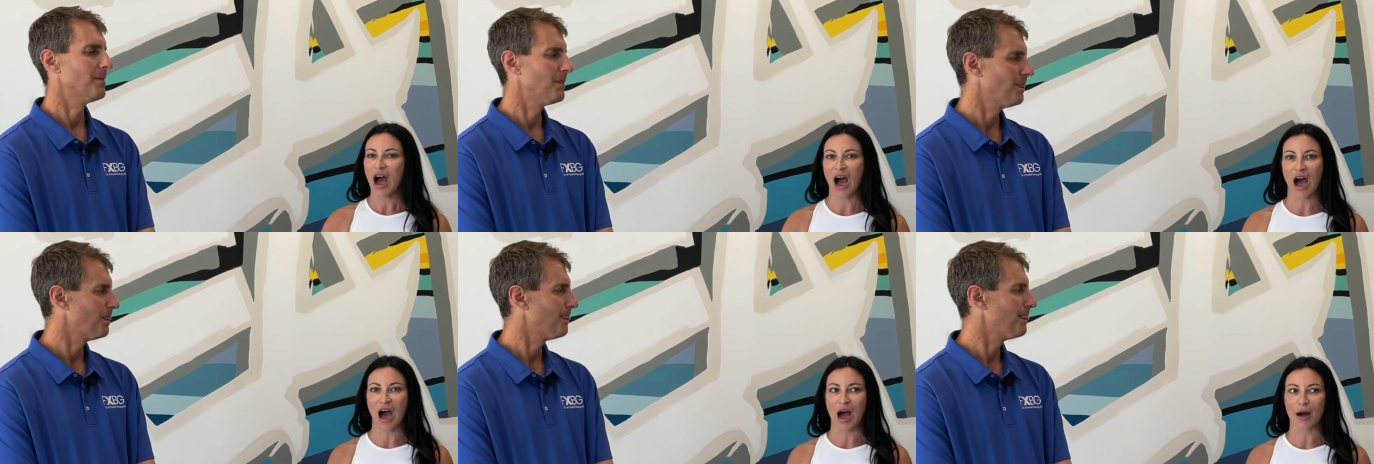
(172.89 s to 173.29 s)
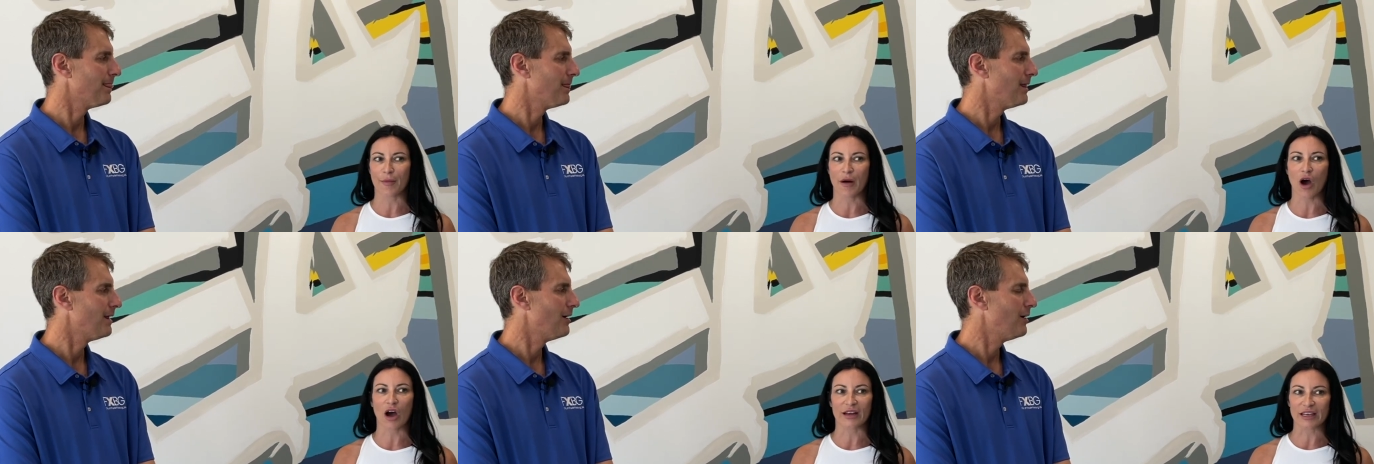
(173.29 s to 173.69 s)

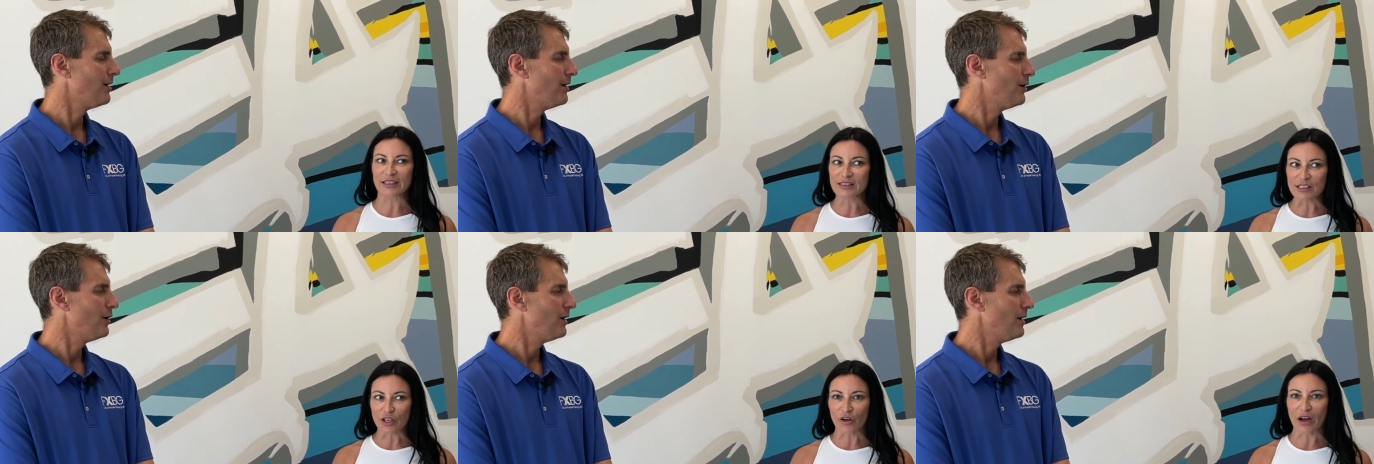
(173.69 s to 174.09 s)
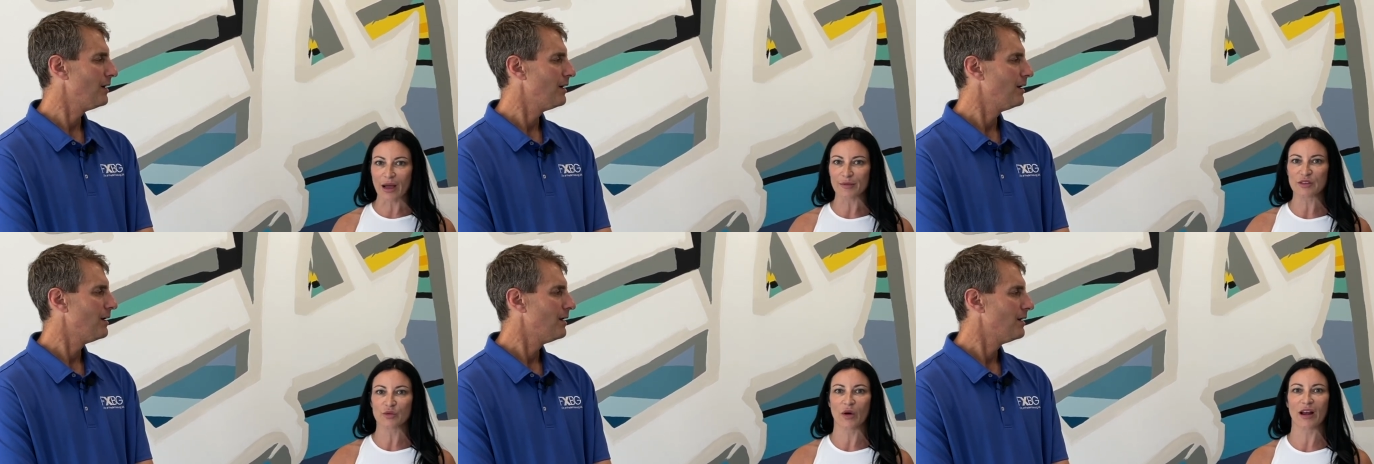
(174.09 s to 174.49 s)
Speaker 1: um, on
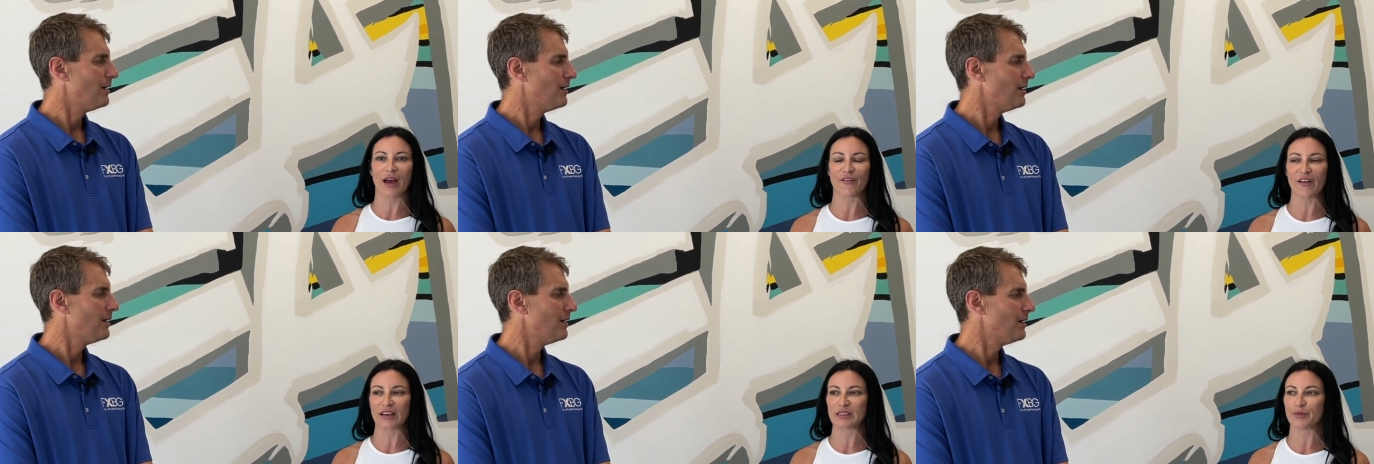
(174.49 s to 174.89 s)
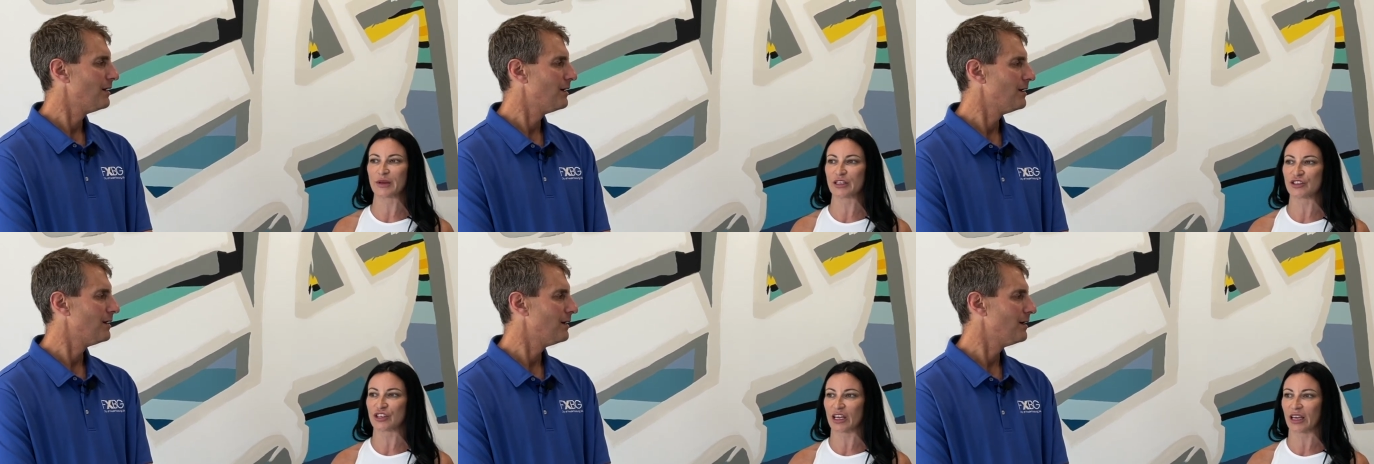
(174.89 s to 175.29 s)
Instagram,
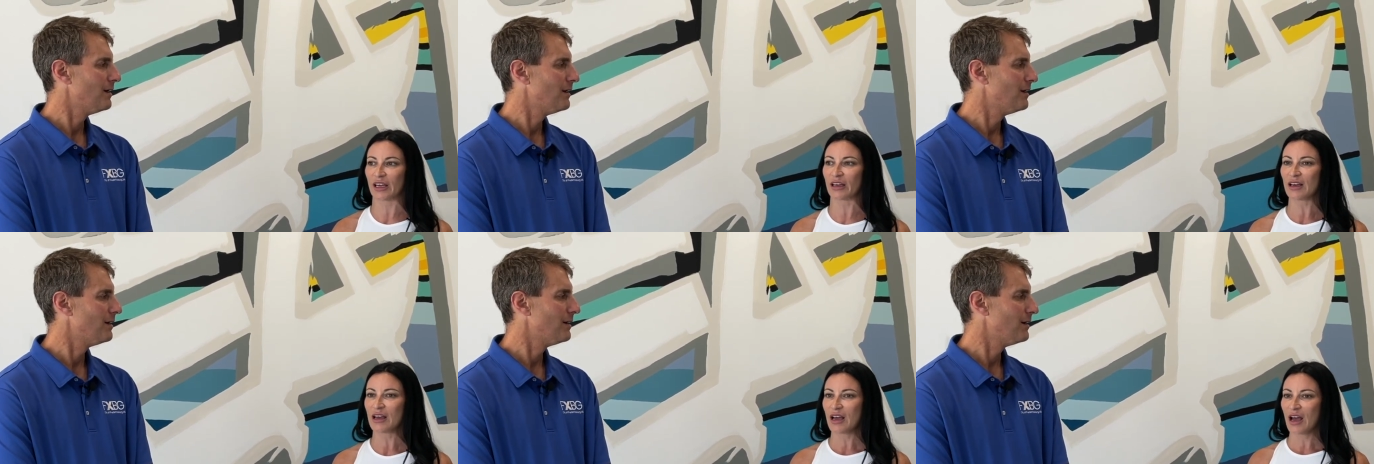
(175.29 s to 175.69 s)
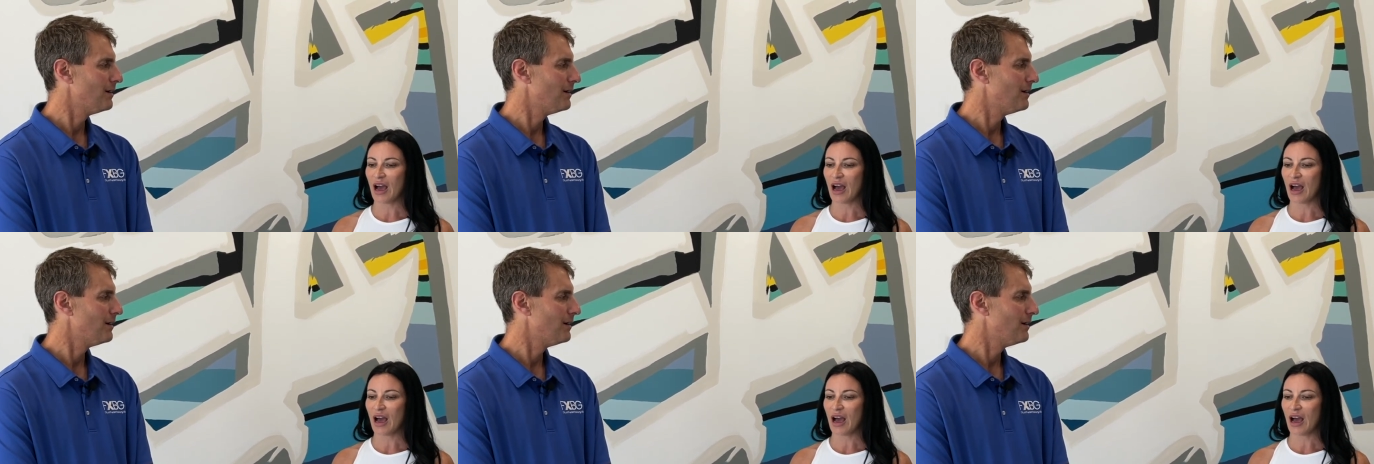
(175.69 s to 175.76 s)
sweatfxbg.